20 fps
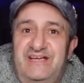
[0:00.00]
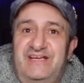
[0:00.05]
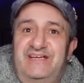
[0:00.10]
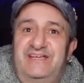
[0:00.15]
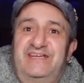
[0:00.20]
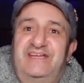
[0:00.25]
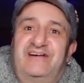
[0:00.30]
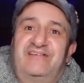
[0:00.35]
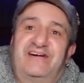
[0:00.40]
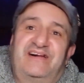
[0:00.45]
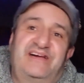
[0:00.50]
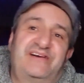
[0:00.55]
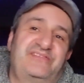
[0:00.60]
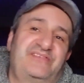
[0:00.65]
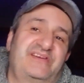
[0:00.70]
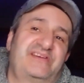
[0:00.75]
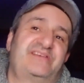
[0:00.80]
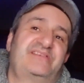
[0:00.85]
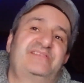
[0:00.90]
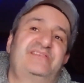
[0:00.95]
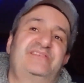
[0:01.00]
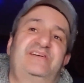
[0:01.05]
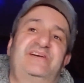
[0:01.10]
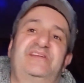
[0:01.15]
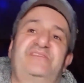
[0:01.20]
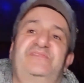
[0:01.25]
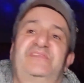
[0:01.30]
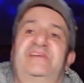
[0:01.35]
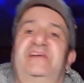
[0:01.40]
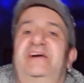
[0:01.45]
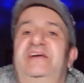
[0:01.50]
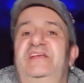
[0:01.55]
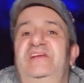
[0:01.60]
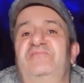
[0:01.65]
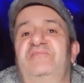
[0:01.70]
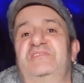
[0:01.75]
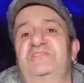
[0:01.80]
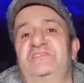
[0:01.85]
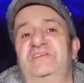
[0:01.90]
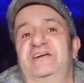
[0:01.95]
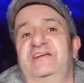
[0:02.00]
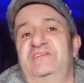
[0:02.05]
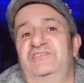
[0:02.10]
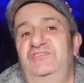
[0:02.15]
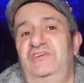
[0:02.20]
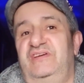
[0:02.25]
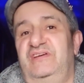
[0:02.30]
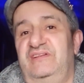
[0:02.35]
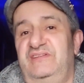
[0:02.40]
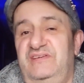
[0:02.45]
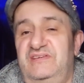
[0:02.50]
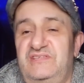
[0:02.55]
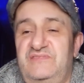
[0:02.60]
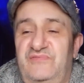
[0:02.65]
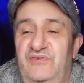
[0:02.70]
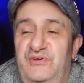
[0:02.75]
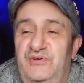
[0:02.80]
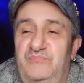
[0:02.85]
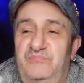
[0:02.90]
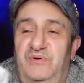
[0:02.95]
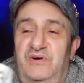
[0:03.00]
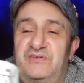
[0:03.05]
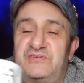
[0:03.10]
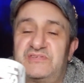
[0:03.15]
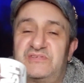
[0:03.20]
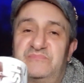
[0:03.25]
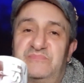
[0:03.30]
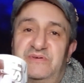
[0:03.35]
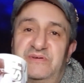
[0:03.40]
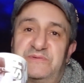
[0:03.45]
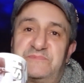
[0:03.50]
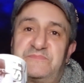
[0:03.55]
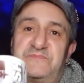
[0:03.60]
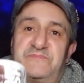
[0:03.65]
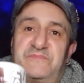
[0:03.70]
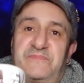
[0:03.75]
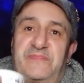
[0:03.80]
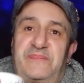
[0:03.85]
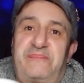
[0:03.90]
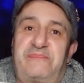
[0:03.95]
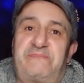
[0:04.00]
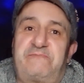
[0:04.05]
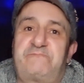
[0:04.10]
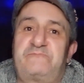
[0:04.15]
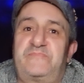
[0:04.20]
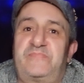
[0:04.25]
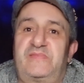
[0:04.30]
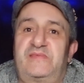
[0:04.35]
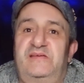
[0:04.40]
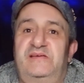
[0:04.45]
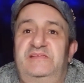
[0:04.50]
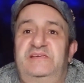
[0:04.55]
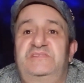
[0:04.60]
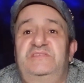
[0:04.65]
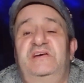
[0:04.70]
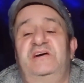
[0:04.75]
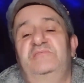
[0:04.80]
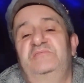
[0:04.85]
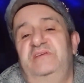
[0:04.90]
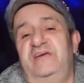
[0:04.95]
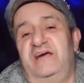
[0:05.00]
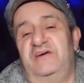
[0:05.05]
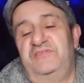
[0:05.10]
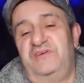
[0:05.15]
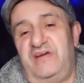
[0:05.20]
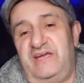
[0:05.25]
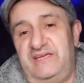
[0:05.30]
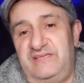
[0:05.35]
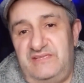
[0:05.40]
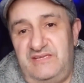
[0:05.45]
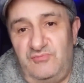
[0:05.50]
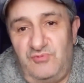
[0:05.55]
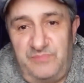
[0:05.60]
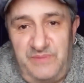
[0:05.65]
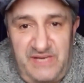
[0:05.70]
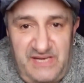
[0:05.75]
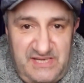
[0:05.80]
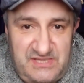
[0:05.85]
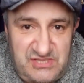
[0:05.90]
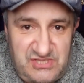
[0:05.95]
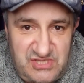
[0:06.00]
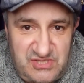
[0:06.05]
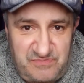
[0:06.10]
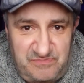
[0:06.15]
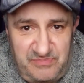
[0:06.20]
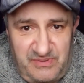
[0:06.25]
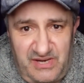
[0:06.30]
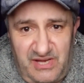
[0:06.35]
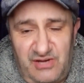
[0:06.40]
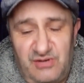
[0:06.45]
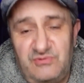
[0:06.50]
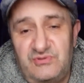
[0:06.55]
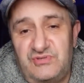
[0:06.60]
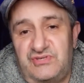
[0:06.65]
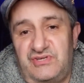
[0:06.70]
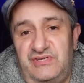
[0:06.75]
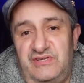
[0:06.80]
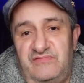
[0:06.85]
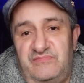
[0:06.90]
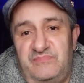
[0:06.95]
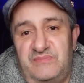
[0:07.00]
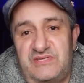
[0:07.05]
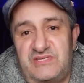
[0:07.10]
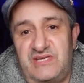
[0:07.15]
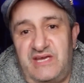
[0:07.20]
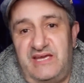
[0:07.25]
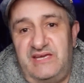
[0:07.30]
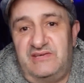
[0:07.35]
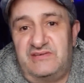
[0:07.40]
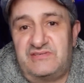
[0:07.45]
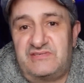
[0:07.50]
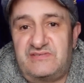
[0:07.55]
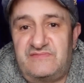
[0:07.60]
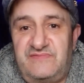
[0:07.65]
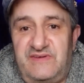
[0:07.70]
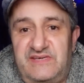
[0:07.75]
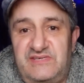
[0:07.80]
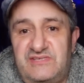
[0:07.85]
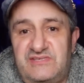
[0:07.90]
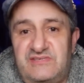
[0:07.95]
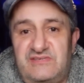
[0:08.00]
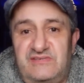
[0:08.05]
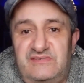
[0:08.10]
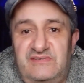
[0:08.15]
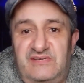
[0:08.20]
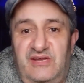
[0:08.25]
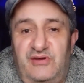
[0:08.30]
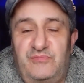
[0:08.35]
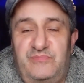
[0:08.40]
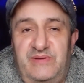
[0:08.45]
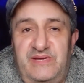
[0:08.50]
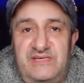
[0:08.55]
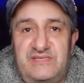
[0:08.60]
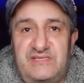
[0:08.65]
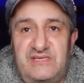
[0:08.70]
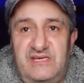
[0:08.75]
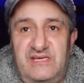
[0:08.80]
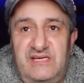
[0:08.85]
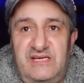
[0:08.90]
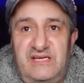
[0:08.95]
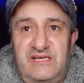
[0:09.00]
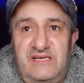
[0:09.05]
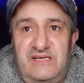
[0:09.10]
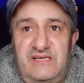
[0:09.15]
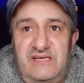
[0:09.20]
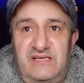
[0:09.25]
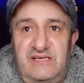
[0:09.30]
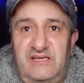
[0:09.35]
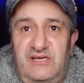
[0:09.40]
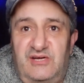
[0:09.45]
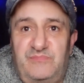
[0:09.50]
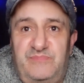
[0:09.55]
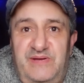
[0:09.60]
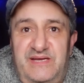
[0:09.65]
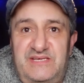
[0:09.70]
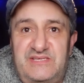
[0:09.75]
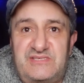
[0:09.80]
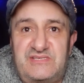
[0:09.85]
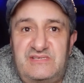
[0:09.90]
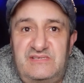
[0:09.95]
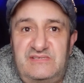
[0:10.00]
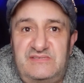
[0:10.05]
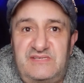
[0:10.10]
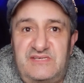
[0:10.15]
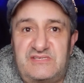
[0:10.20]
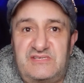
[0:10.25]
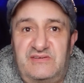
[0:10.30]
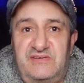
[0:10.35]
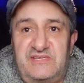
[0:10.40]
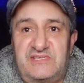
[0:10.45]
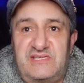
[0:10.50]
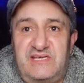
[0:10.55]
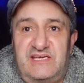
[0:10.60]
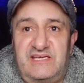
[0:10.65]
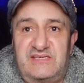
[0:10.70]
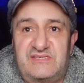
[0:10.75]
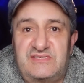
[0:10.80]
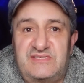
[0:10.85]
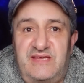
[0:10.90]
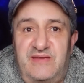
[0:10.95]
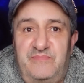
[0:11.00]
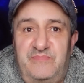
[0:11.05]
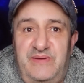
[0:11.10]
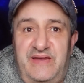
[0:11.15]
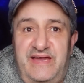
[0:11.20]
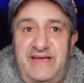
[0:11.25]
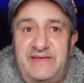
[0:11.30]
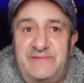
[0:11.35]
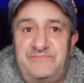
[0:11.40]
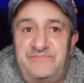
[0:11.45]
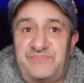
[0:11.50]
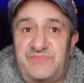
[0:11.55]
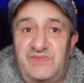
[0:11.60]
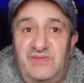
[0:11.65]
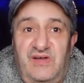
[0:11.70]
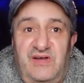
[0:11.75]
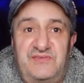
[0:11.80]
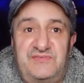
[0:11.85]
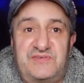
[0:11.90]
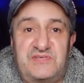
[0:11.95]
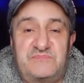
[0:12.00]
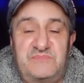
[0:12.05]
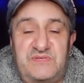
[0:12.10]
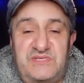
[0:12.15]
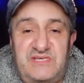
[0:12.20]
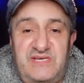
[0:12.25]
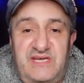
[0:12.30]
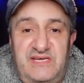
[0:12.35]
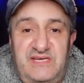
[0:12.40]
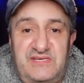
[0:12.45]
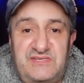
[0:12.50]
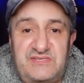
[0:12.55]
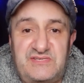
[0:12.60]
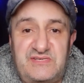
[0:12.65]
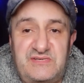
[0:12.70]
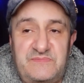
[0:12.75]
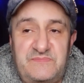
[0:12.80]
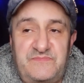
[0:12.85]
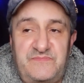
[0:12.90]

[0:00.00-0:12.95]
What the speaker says: No, I don't think Haney runs like a chicken. I think he's a very good boxer, but there's no doubt that it would be an explosion if Matias faced Lopez. Lopez doesn't like to take a step back. Neither does Matias.